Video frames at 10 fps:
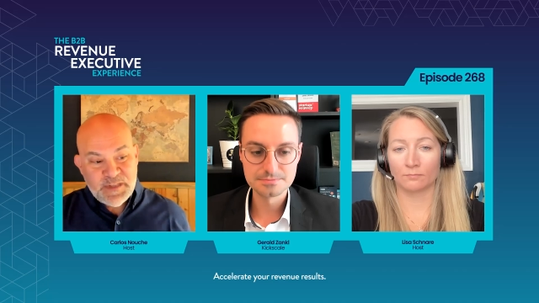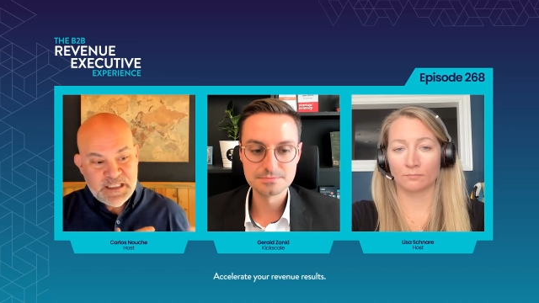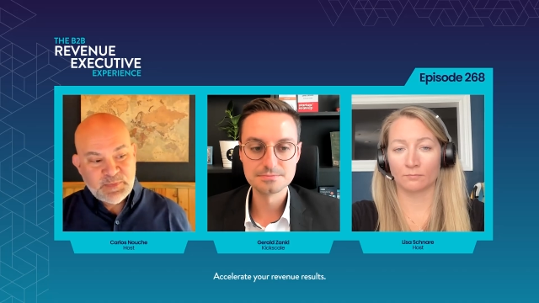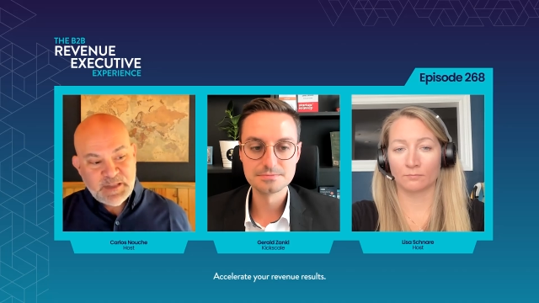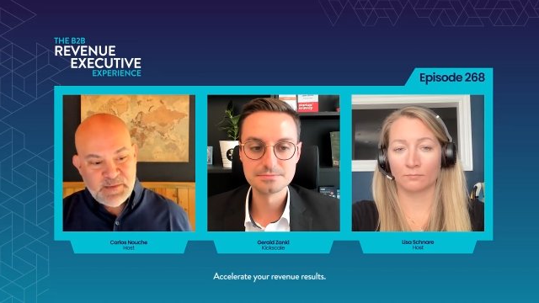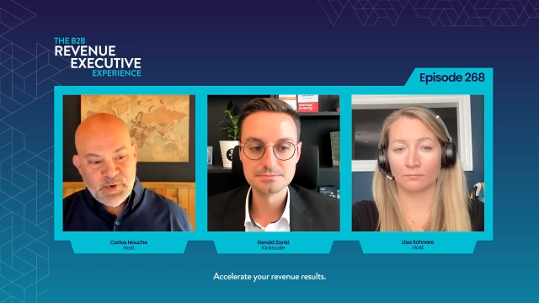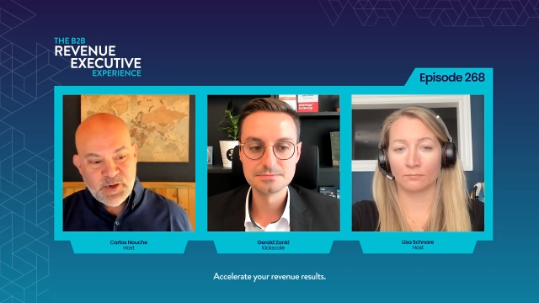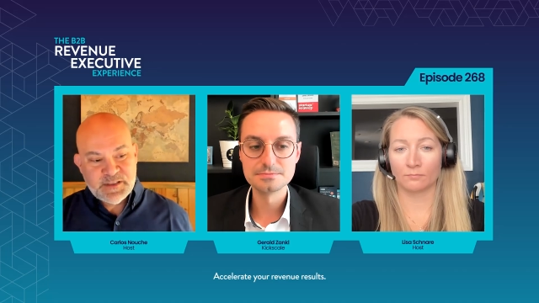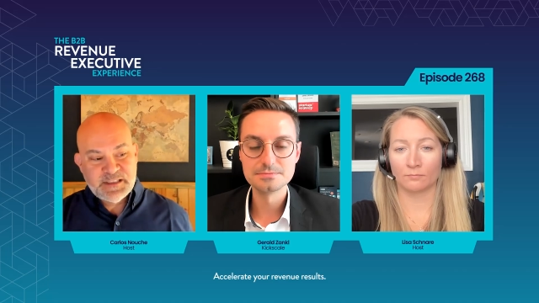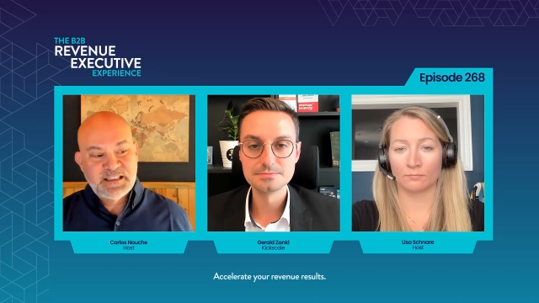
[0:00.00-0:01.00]
Speaker 1: these
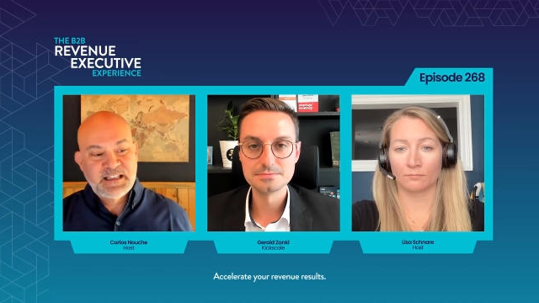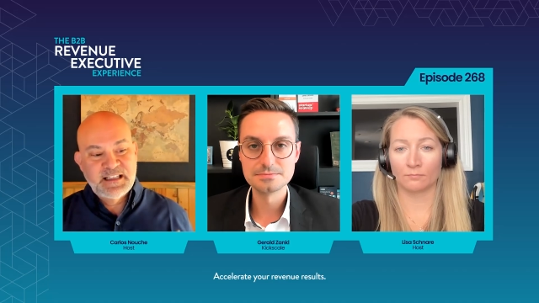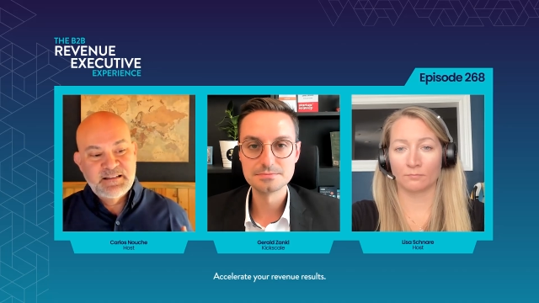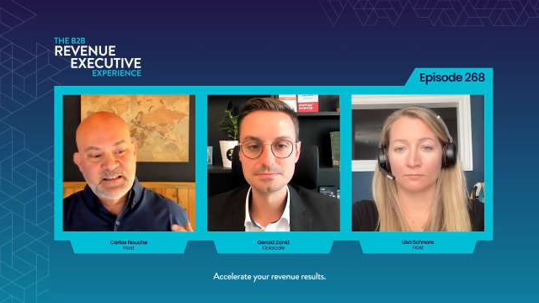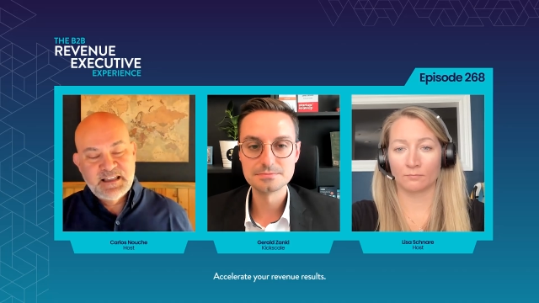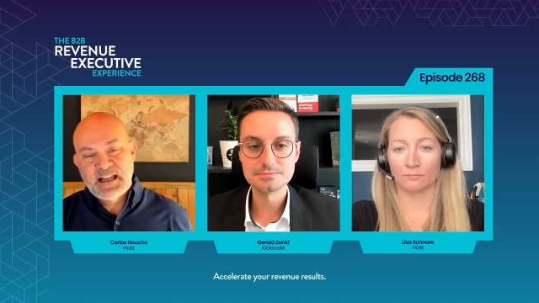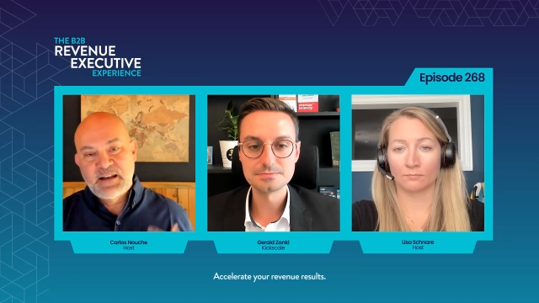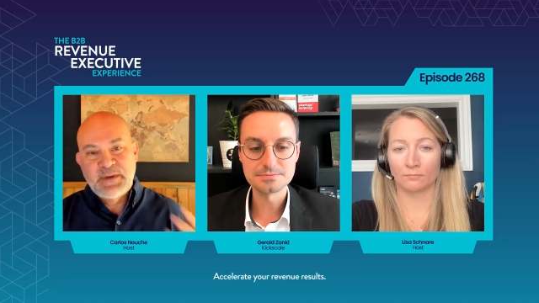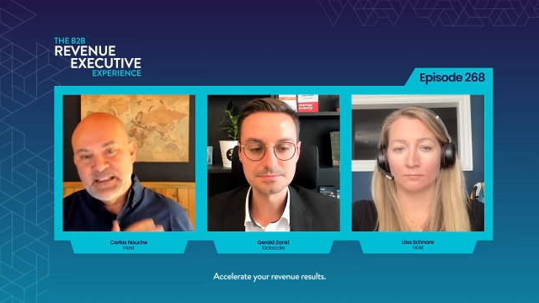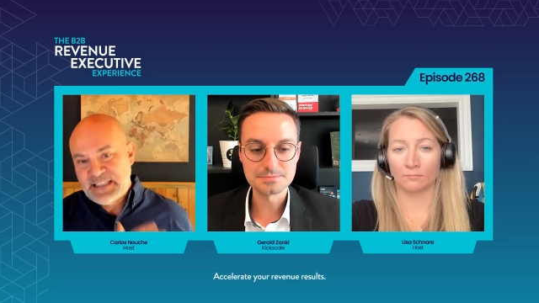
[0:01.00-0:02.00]
playbooks and
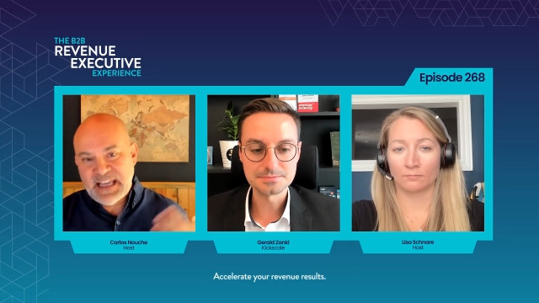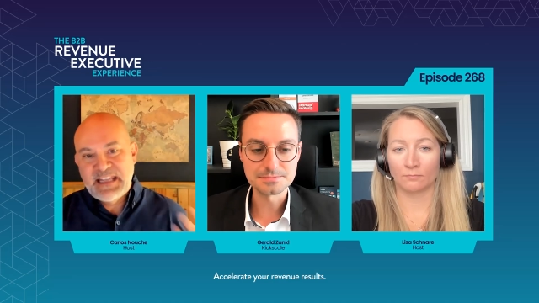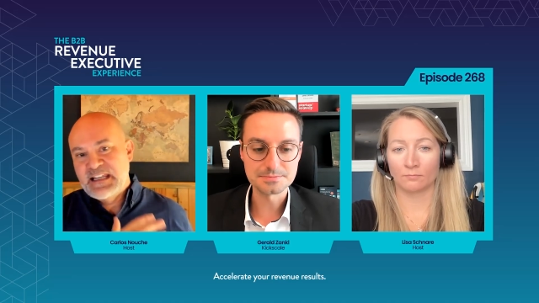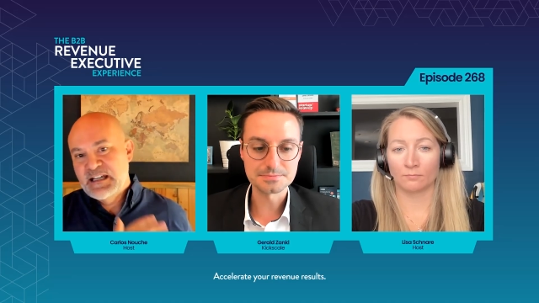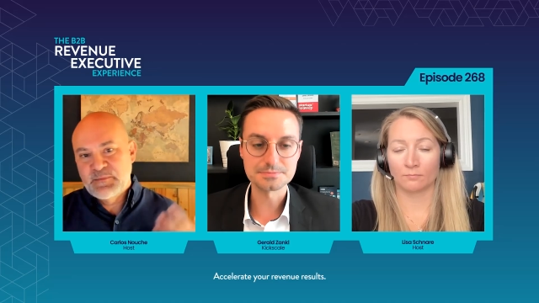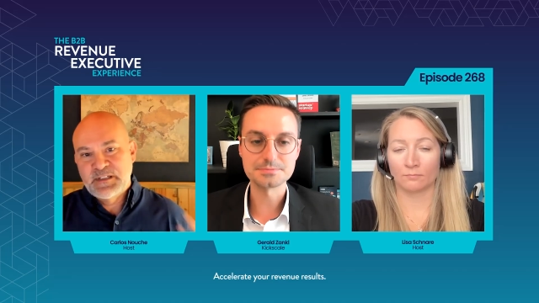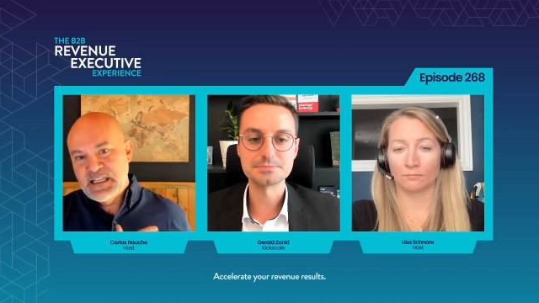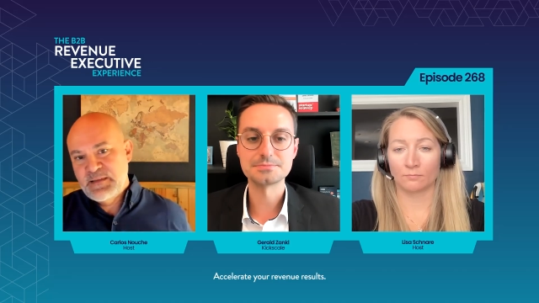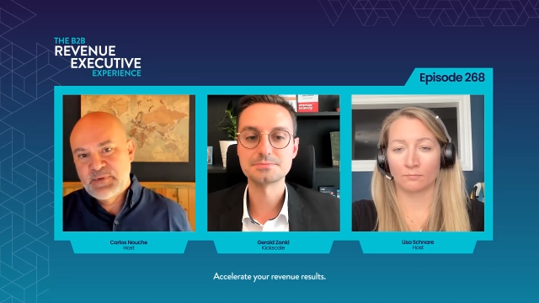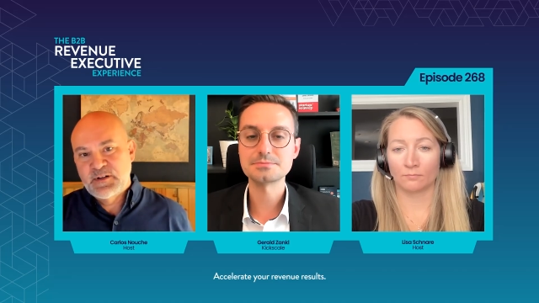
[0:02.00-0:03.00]
kind of maintaining them
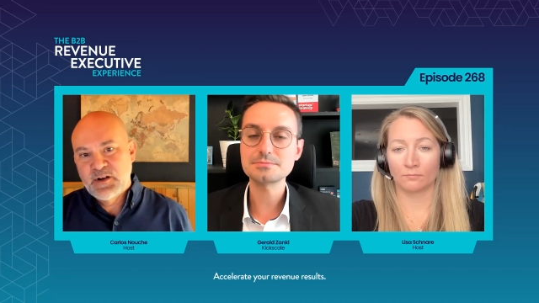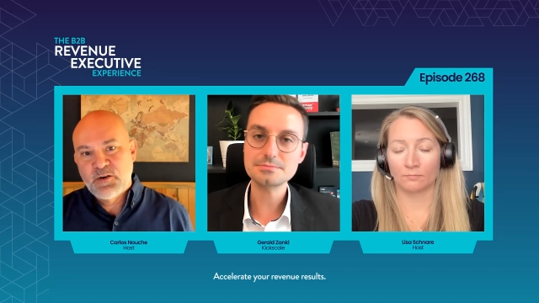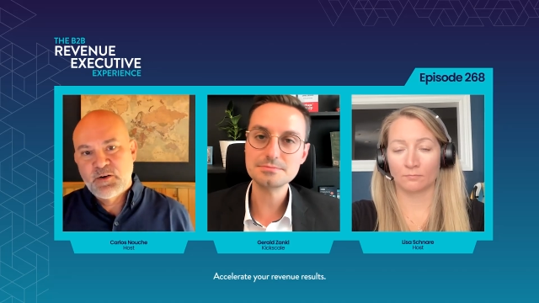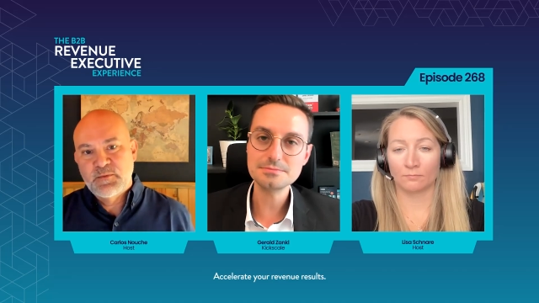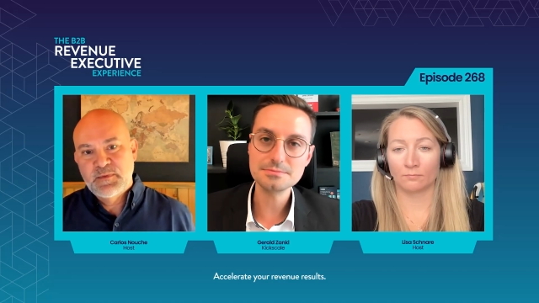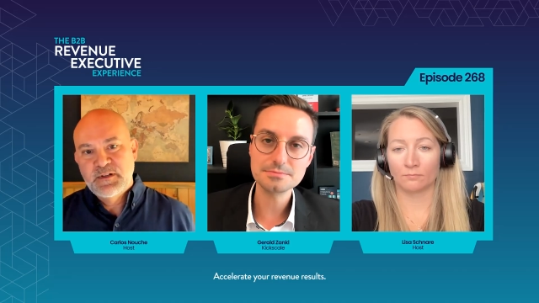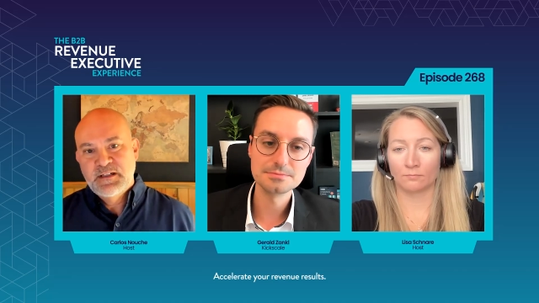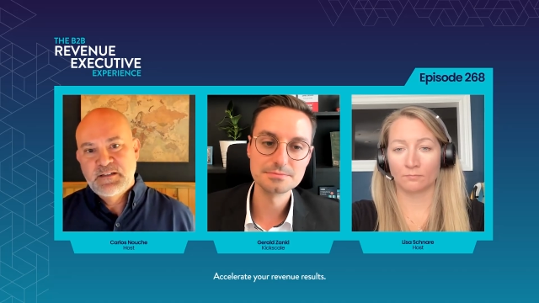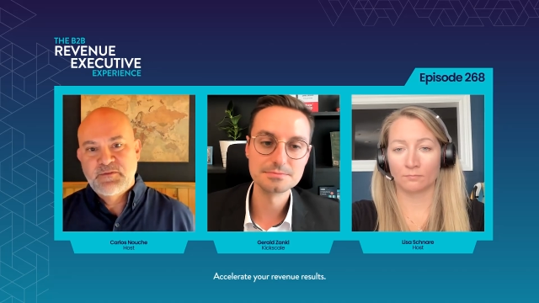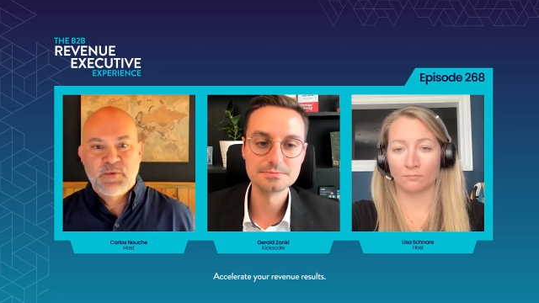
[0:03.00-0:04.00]
and keeping going
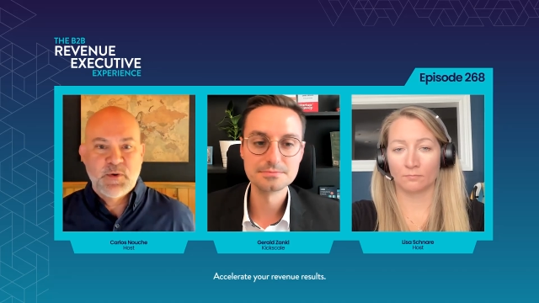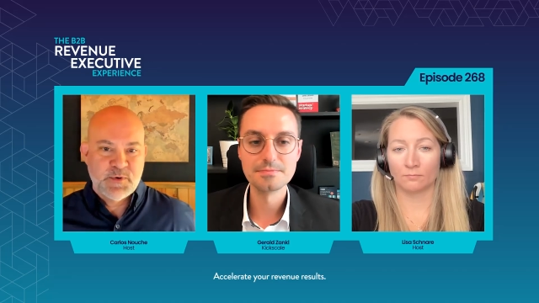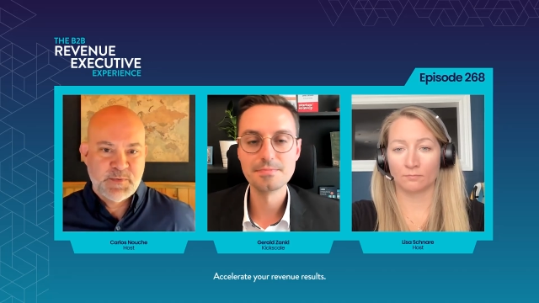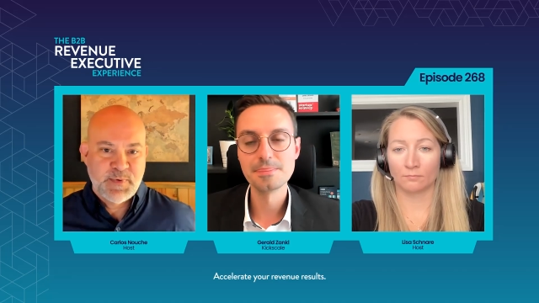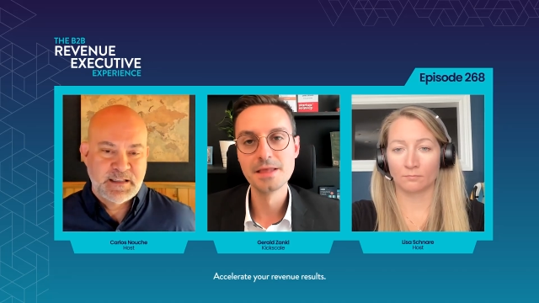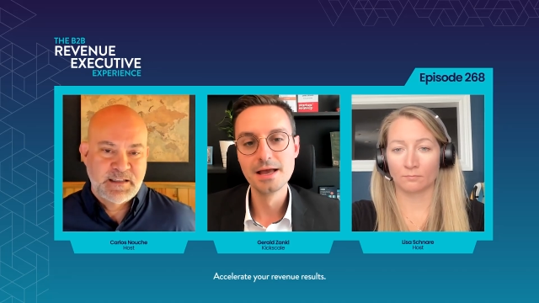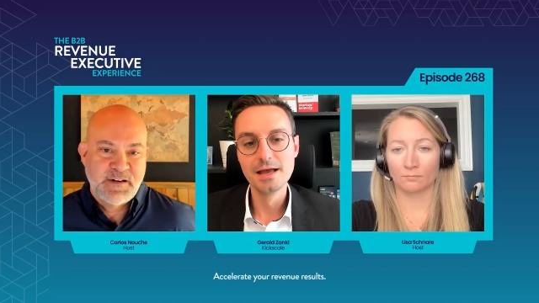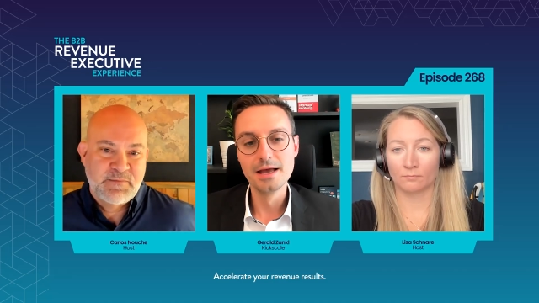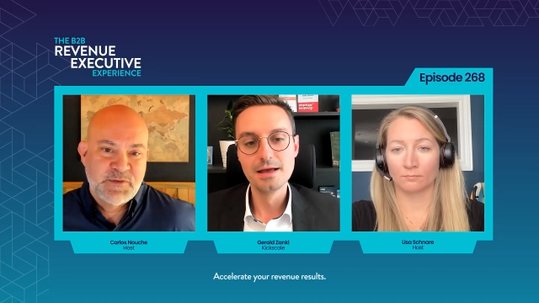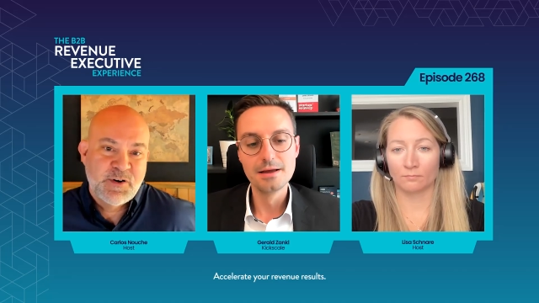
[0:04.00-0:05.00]
from your perspective
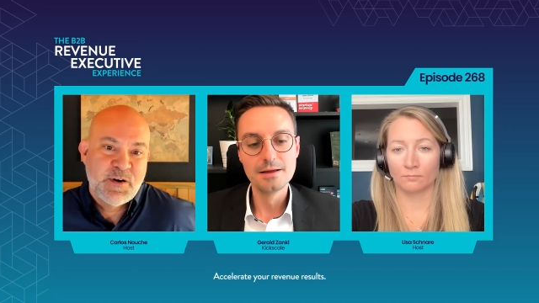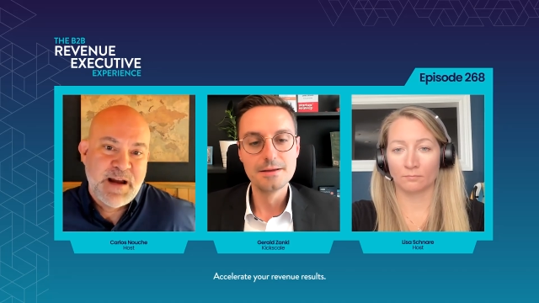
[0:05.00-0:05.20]
and i'm sure it